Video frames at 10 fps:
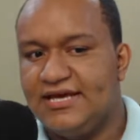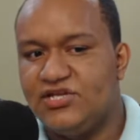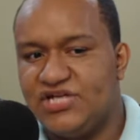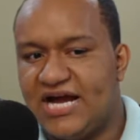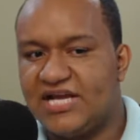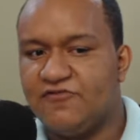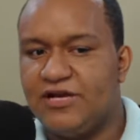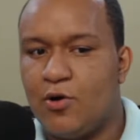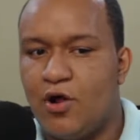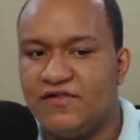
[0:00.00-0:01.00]
Janke
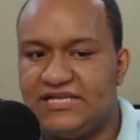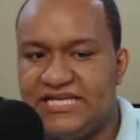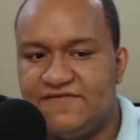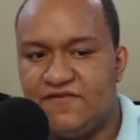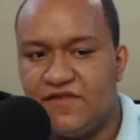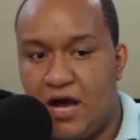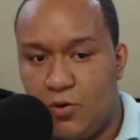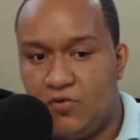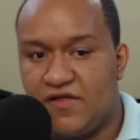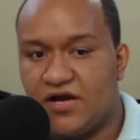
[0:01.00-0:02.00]
recalled that even
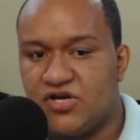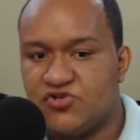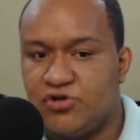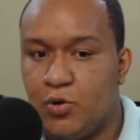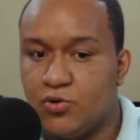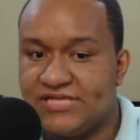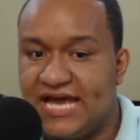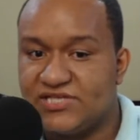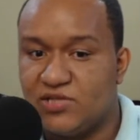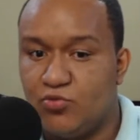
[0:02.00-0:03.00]
now, the country owes
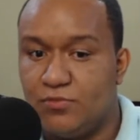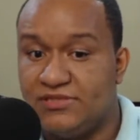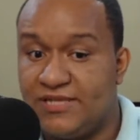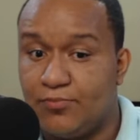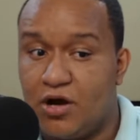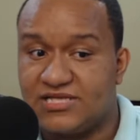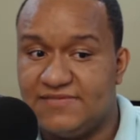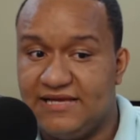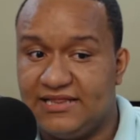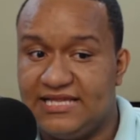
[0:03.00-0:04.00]
ExxonMobil
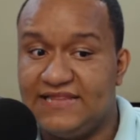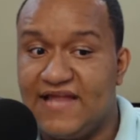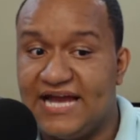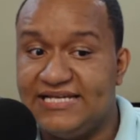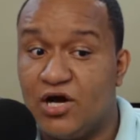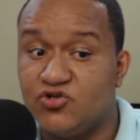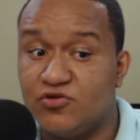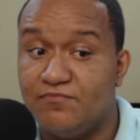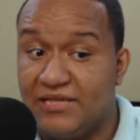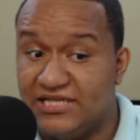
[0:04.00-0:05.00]
approximately $900
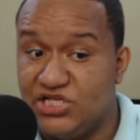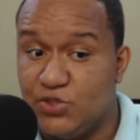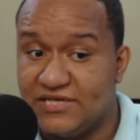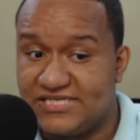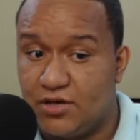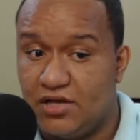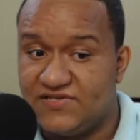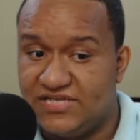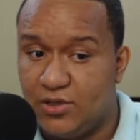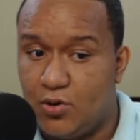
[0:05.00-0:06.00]
million
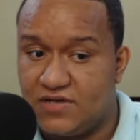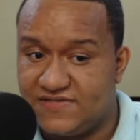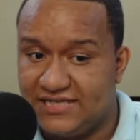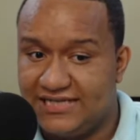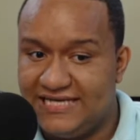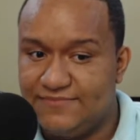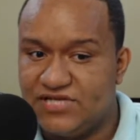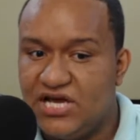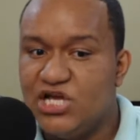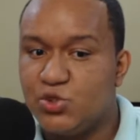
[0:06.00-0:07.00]
in costs it claimed
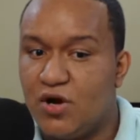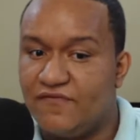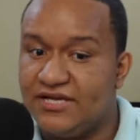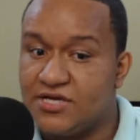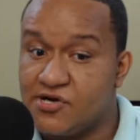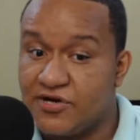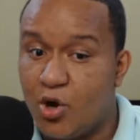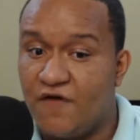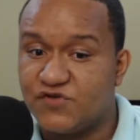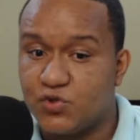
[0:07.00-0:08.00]
to have incurred
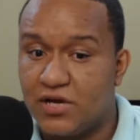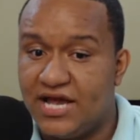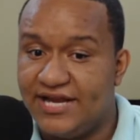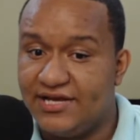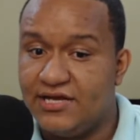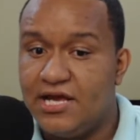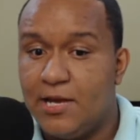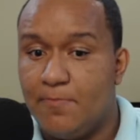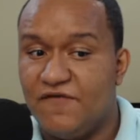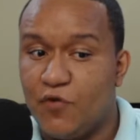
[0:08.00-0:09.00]
offshore Guyana
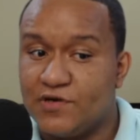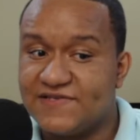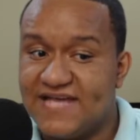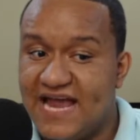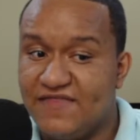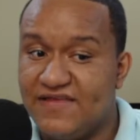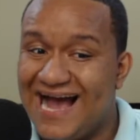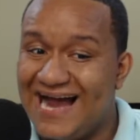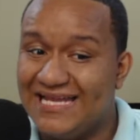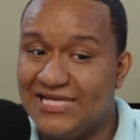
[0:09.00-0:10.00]
before it signed the
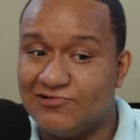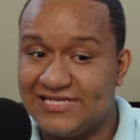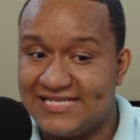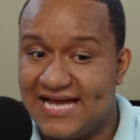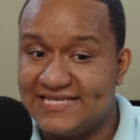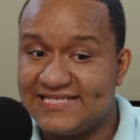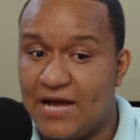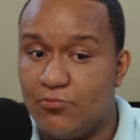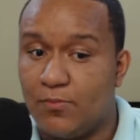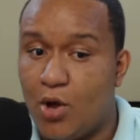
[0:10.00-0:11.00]
highly criticized
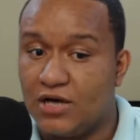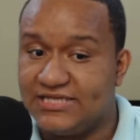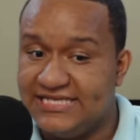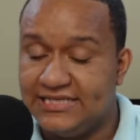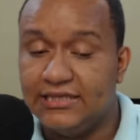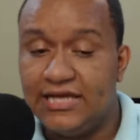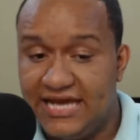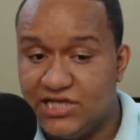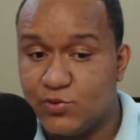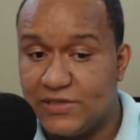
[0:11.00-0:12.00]
Stabroek Block deal
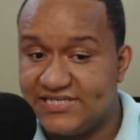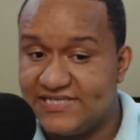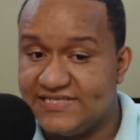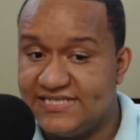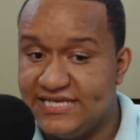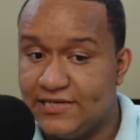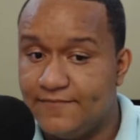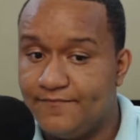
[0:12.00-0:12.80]
in 2016.